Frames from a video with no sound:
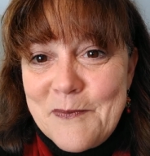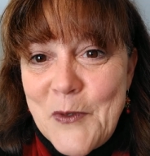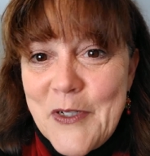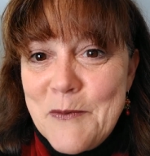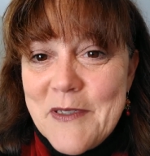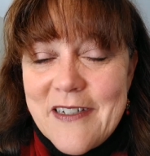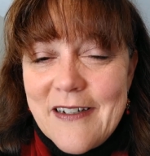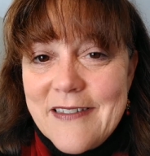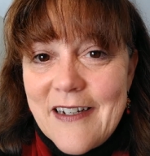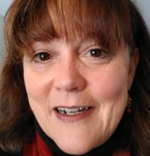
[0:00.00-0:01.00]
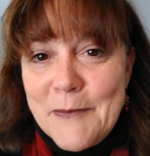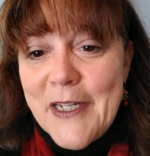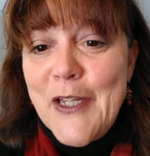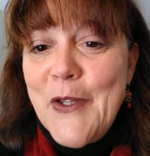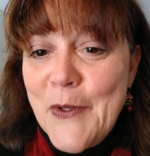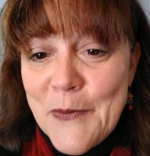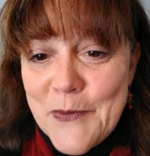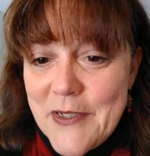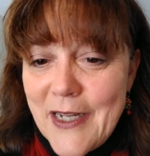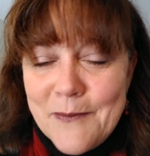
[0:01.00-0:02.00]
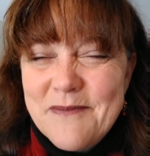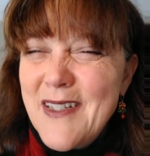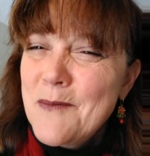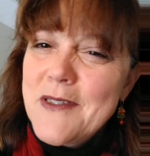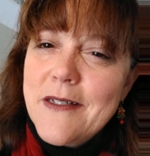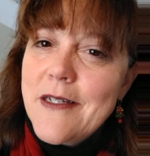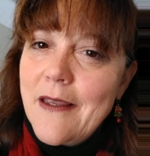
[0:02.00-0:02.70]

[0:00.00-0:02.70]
Christmas cards, I'm such